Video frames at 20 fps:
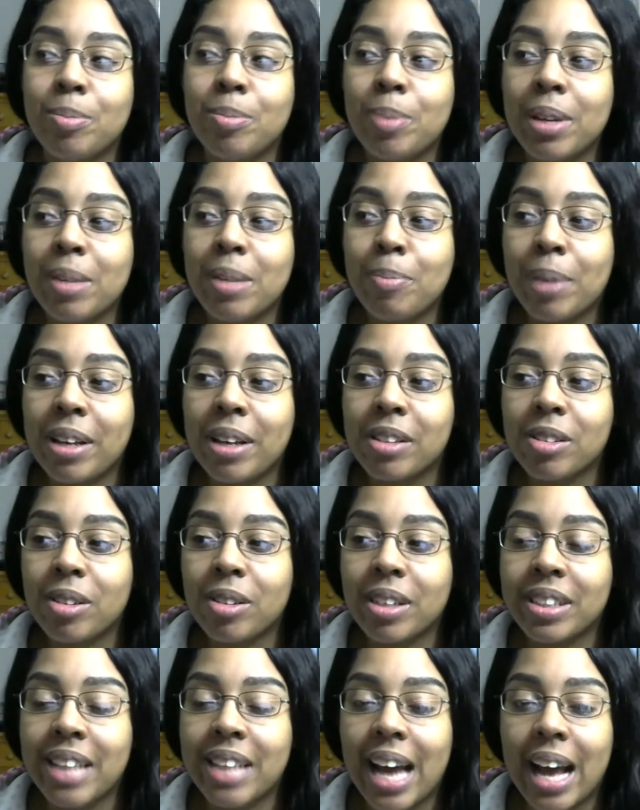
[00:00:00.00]
be based
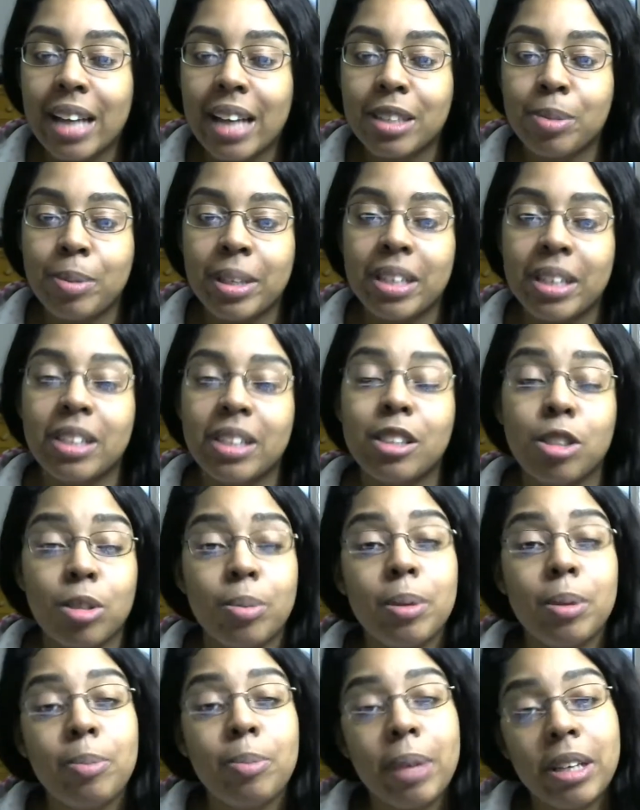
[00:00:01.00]
on attachment, it should
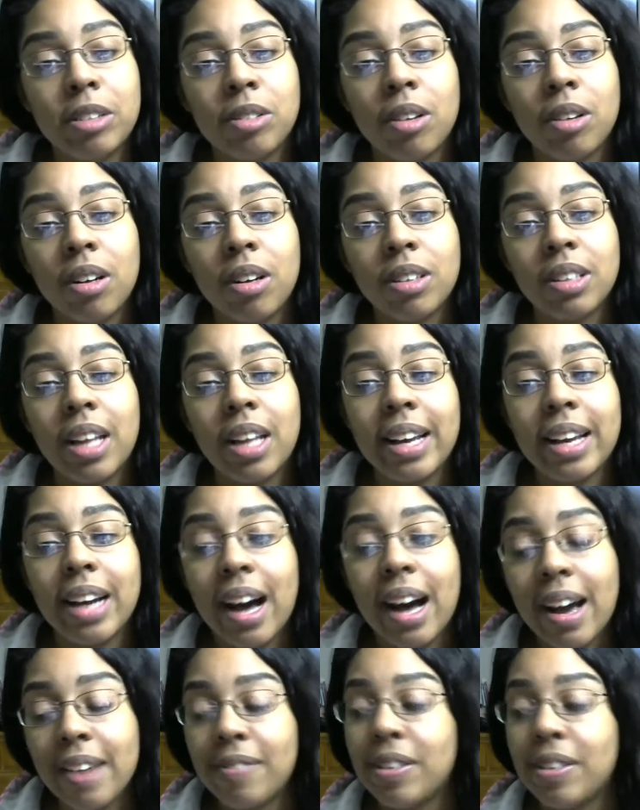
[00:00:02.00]
be based on like
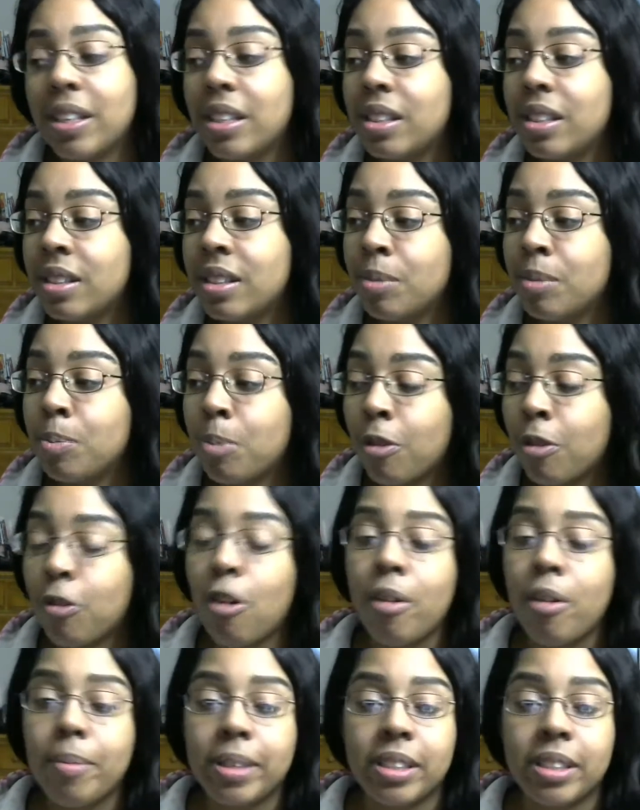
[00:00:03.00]
IVs and
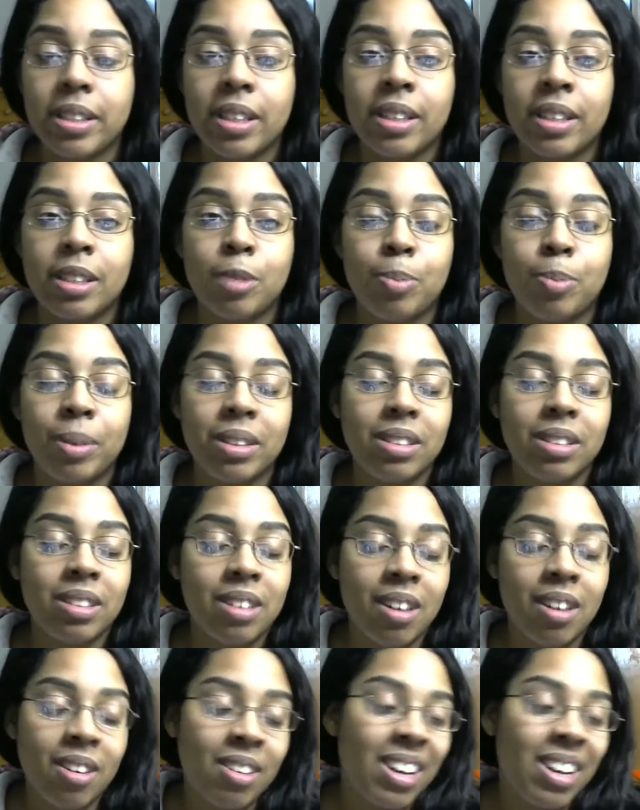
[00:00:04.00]
performances, but you
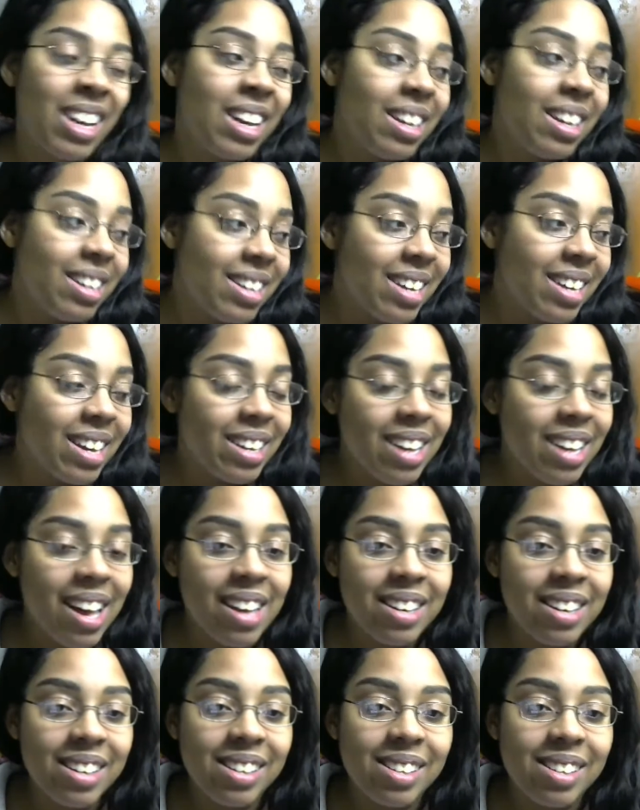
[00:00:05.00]
get
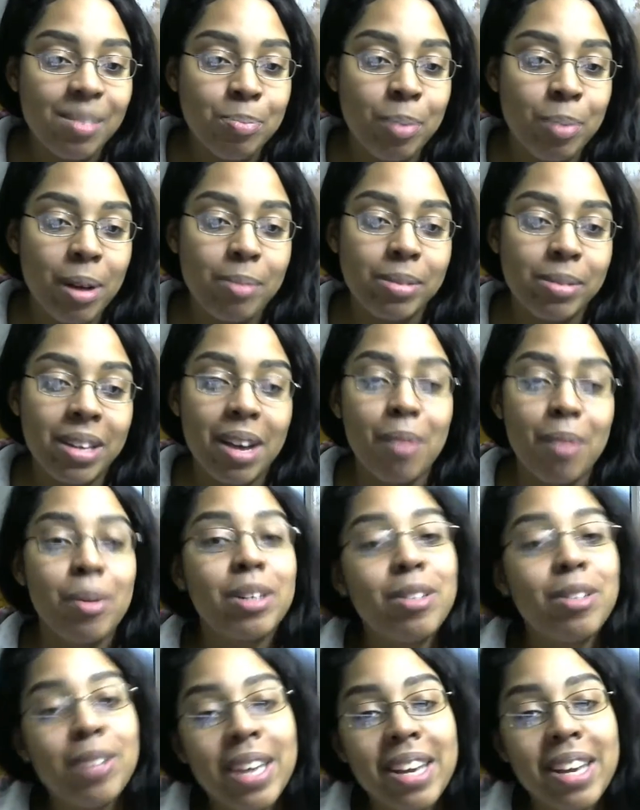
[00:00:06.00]
kind of bummed out
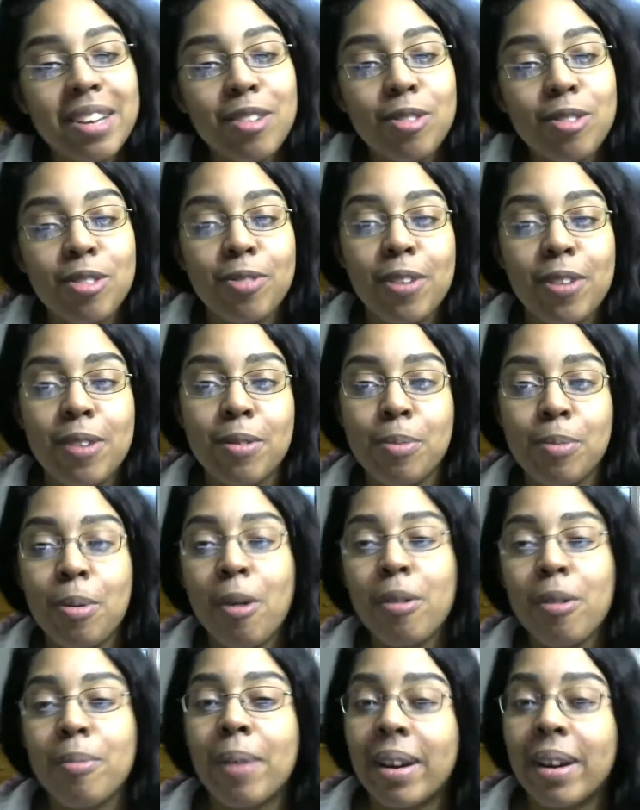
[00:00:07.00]
when you can't use your favorite
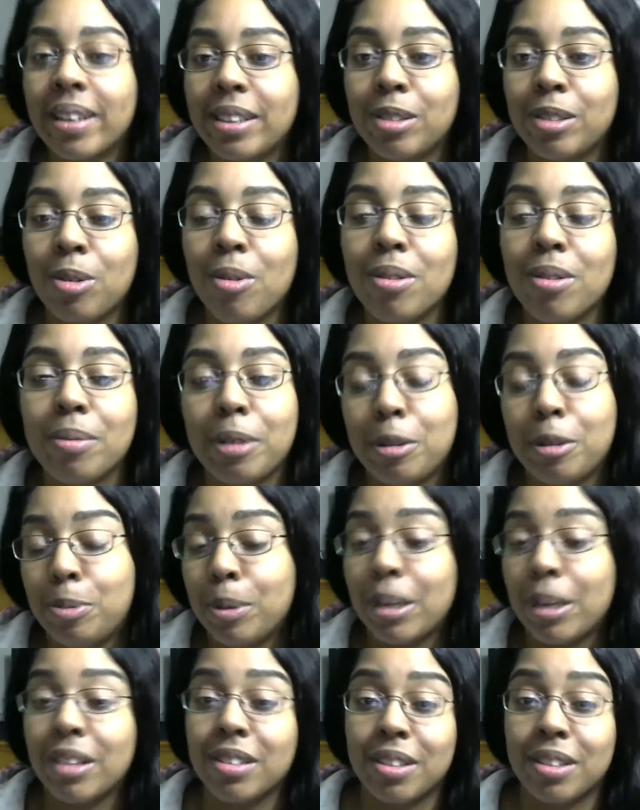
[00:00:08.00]
Pokemon in tournaments
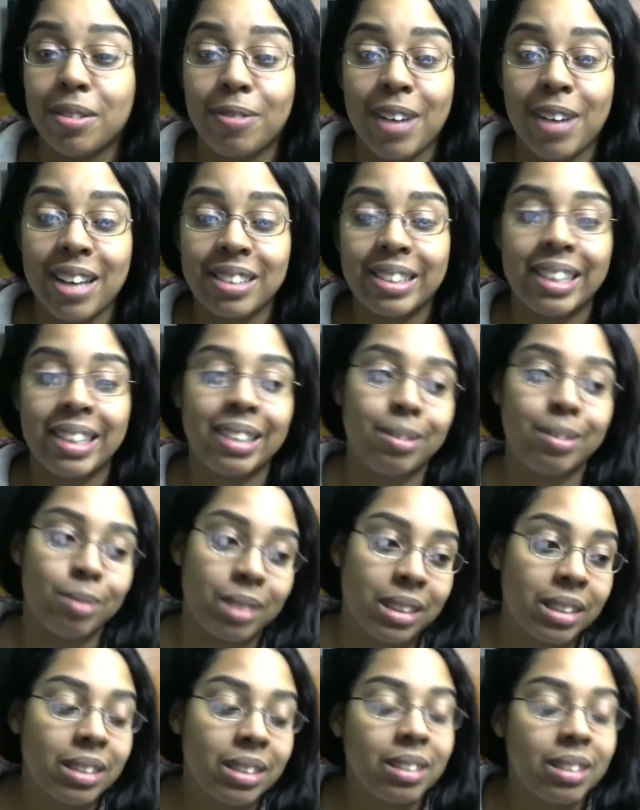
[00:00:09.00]
because of the fact that,
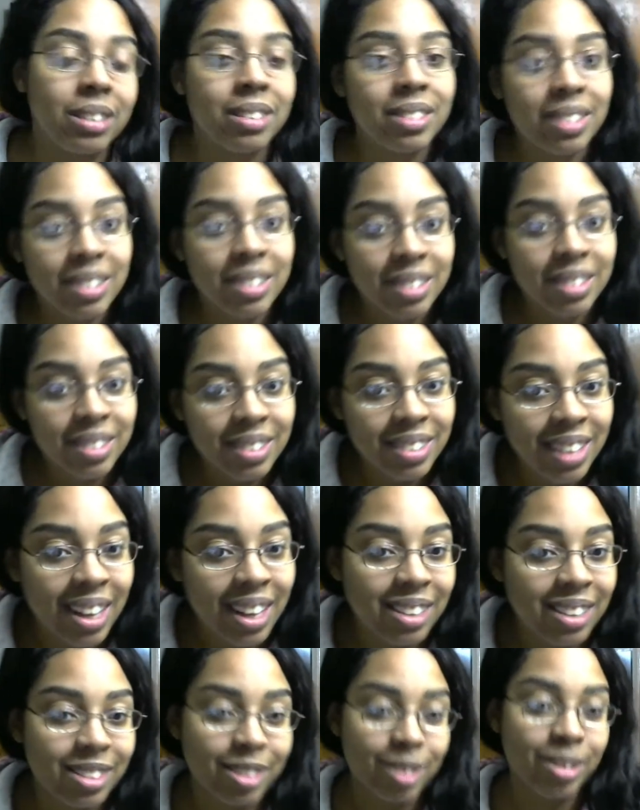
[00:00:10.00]
well, they're
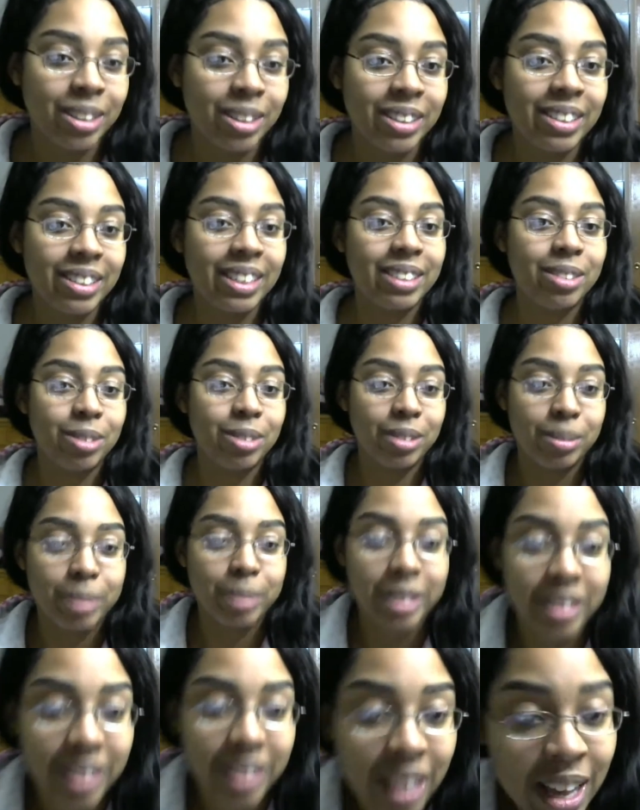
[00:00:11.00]
not so good at
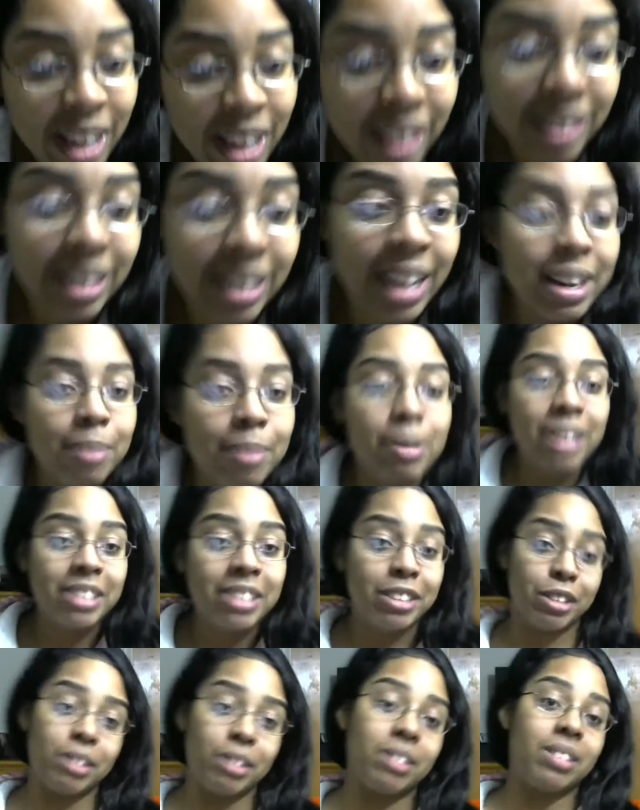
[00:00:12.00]
tournaments. Like
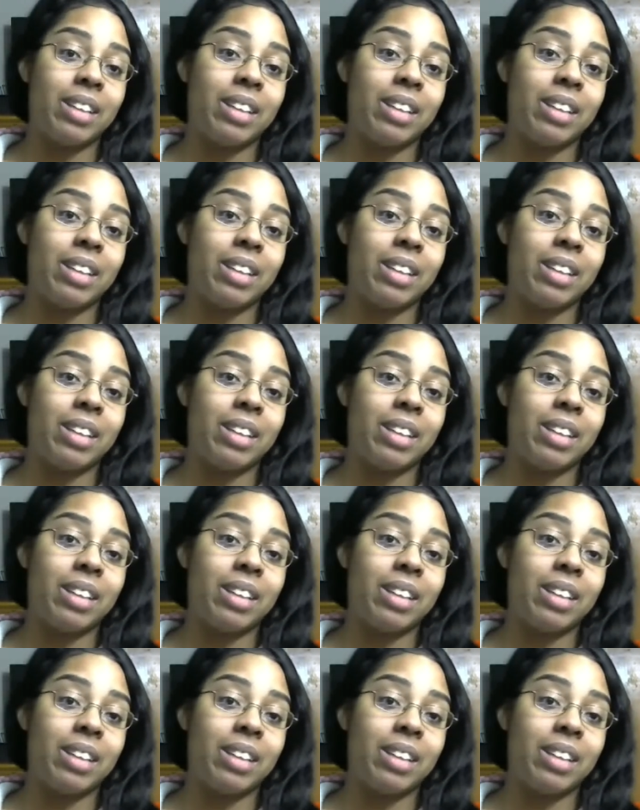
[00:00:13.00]
dear